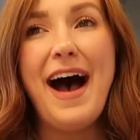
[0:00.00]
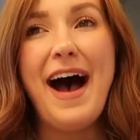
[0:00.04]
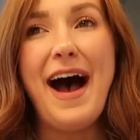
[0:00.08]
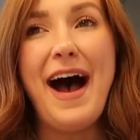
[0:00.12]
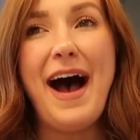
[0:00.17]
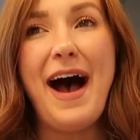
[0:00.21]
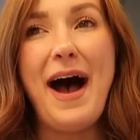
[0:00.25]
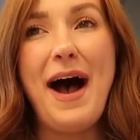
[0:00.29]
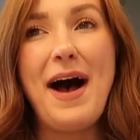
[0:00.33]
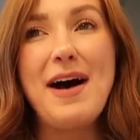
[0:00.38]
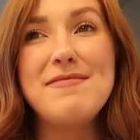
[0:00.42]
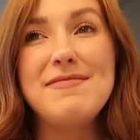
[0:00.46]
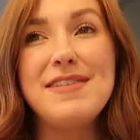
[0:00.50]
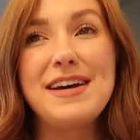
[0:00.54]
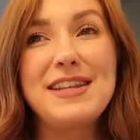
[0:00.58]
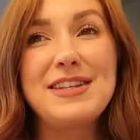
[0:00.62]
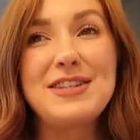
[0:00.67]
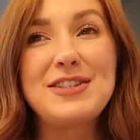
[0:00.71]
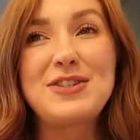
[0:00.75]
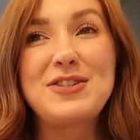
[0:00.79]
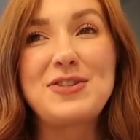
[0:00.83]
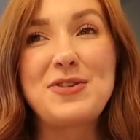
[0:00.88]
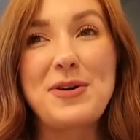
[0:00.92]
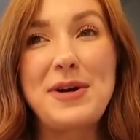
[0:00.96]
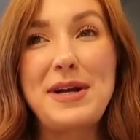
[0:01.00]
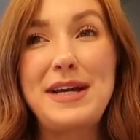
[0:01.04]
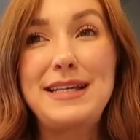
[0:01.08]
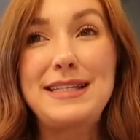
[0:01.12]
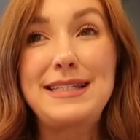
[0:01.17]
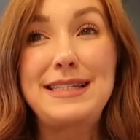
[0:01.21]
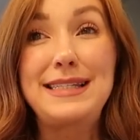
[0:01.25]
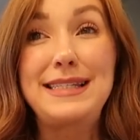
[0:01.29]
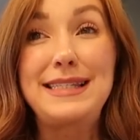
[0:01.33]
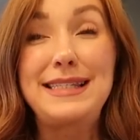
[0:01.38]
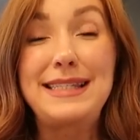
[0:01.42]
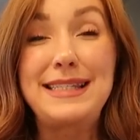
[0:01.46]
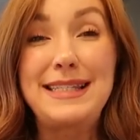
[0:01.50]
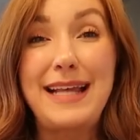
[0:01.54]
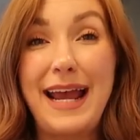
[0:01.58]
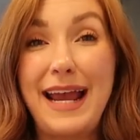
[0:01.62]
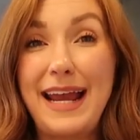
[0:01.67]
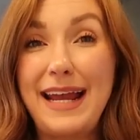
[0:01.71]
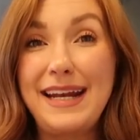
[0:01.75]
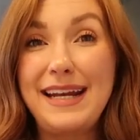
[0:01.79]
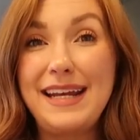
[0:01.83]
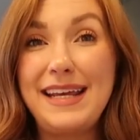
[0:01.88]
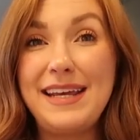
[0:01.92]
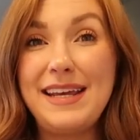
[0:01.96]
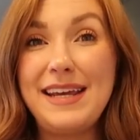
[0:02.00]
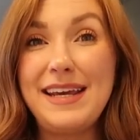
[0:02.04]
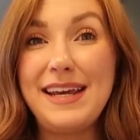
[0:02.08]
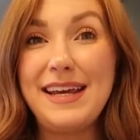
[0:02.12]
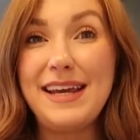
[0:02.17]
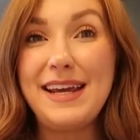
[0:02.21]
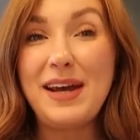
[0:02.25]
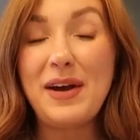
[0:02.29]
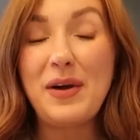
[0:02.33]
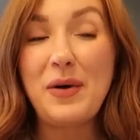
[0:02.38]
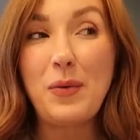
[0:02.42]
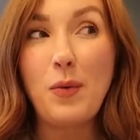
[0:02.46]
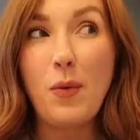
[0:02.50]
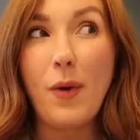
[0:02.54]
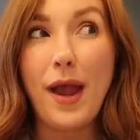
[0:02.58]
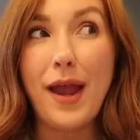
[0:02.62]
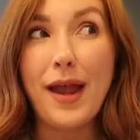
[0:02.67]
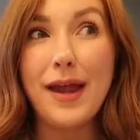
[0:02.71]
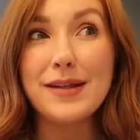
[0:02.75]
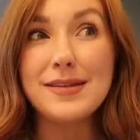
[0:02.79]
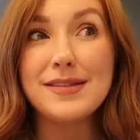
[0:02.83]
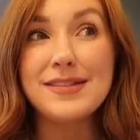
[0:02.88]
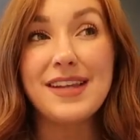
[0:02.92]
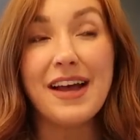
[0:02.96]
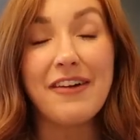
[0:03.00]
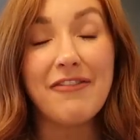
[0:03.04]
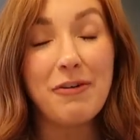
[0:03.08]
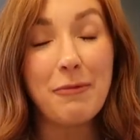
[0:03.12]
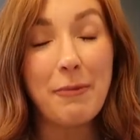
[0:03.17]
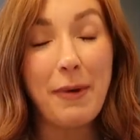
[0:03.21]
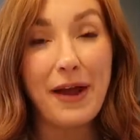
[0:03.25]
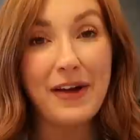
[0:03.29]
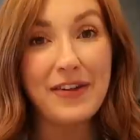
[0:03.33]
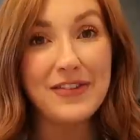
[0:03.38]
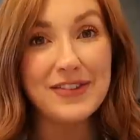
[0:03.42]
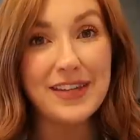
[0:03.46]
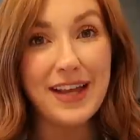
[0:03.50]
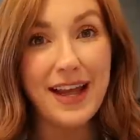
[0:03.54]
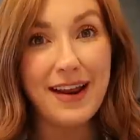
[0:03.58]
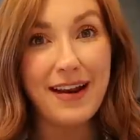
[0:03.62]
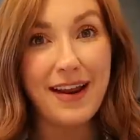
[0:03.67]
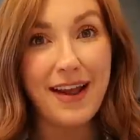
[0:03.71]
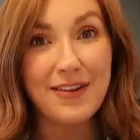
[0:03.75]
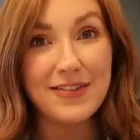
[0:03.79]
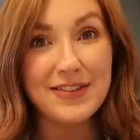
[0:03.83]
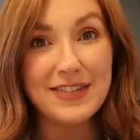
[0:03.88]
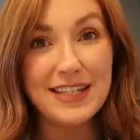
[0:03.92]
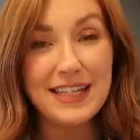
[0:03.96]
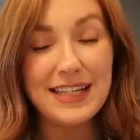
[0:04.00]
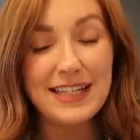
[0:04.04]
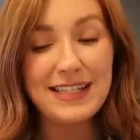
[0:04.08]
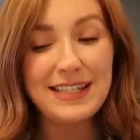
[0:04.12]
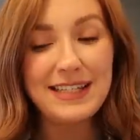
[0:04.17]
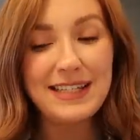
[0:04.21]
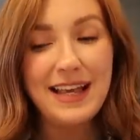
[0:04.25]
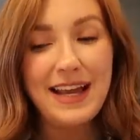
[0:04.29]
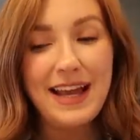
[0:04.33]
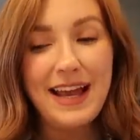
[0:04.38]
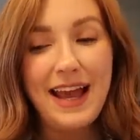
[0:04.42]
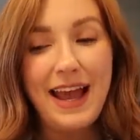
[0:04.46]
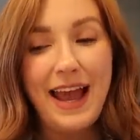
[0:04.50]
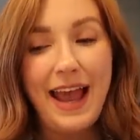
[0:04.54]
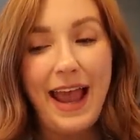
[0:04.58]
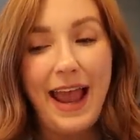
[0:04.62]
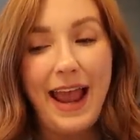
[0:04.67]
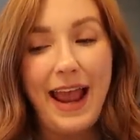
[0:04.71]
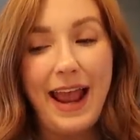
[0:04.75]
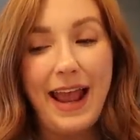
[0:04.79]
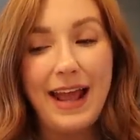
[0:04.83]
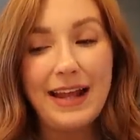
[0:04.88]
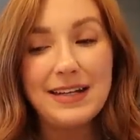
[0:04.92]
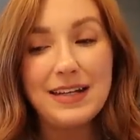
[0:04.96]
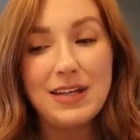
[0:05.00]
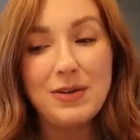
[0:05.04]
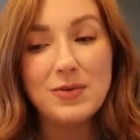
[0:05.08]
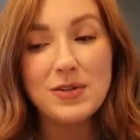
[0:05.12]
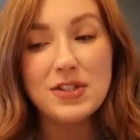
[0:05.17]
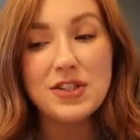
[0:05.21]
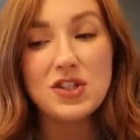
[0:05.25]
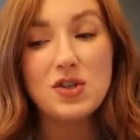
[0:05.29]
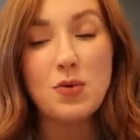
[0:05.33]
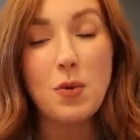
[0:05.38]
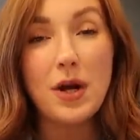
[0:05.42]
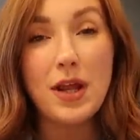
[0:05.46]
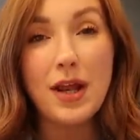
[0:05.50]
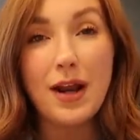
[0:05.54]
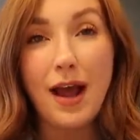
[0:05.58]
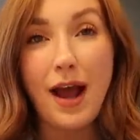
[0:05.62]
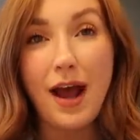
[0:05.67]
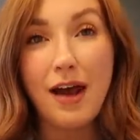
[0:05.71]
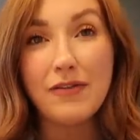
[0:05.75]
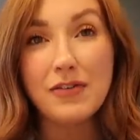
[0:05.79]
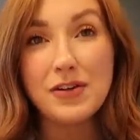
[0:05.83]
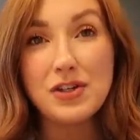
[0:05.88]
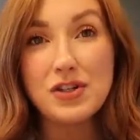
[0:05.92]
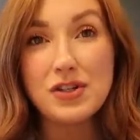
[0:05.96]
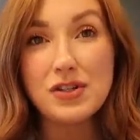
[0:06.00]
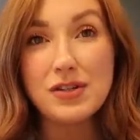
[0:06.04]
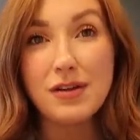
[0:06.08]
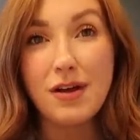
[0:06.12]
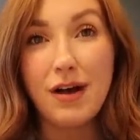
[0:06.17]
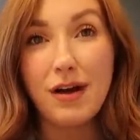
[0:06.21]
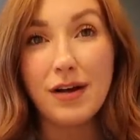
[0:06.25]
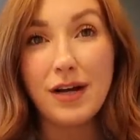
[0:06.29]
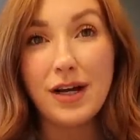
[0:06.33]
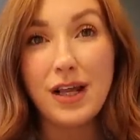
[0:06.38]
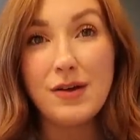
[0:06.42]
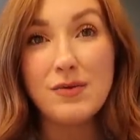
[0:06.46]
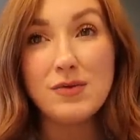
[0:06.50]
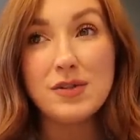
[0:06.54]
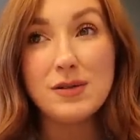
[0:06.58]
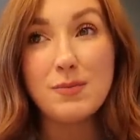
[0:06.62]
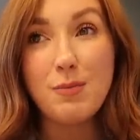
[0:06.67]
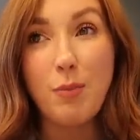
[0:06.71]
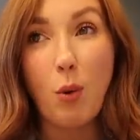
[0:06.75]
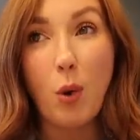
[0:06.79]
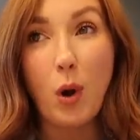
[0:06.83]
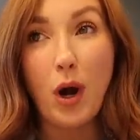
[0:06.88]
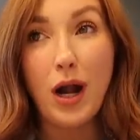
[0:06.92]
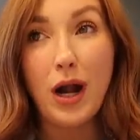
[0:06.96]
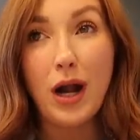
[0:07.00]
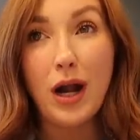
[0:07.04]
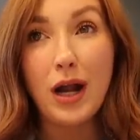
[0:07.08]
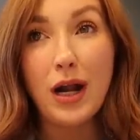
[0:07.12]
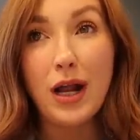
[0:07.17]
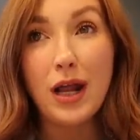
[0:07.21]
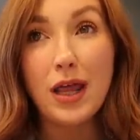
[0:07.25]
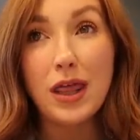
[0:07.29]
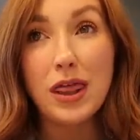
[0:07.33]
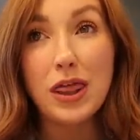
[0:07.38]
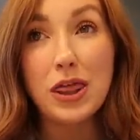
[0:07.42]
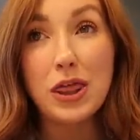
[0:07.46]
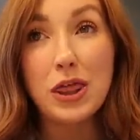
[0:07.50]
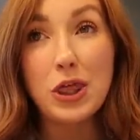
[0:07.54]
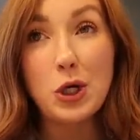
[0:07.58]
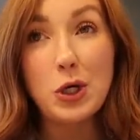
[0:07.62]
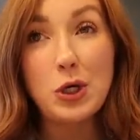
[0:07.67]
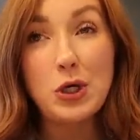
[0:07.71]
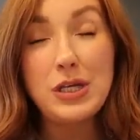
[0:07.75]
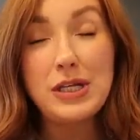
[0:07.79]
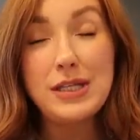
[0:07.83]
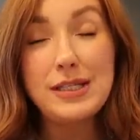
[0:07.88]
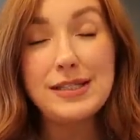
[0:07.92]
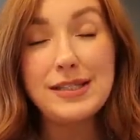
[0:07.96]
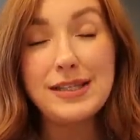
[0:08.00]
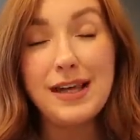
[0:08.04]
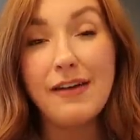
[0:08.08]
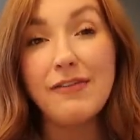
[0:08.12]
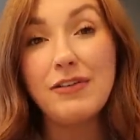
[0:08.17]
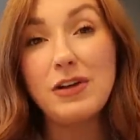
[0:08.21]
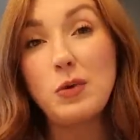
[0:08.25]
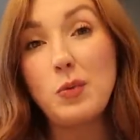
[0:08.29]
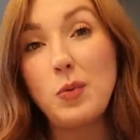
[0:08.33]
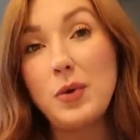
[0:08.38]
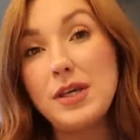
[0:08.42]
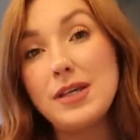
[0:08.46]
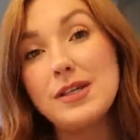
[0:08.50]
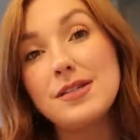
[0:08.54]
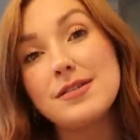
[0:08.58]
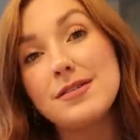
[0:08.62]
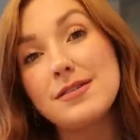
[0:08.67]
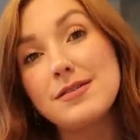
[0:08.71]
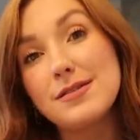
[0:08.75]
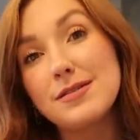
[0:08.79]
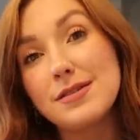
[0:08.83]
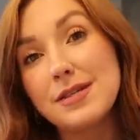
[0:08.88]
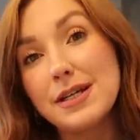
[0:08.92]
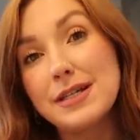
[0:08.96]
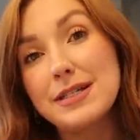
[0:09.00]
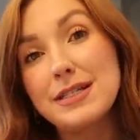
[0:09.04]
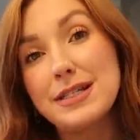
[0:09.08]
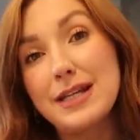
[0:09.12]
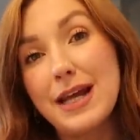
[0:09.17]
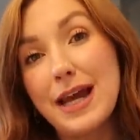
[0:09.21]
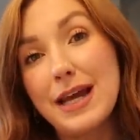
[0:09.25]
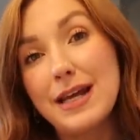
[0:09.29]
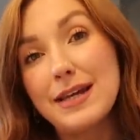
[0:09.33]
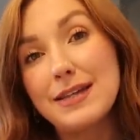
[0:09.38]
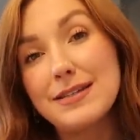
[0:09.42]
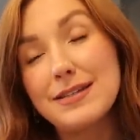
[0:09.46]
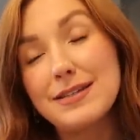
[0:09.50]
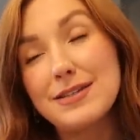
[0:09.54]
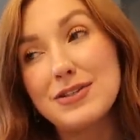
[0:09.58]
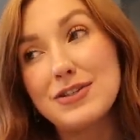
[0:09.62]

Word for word: Um, and the story is insane. He weighed seven pounds, eight ounces, and he was 20 and a half inches long and he was born 37 weeks and six days.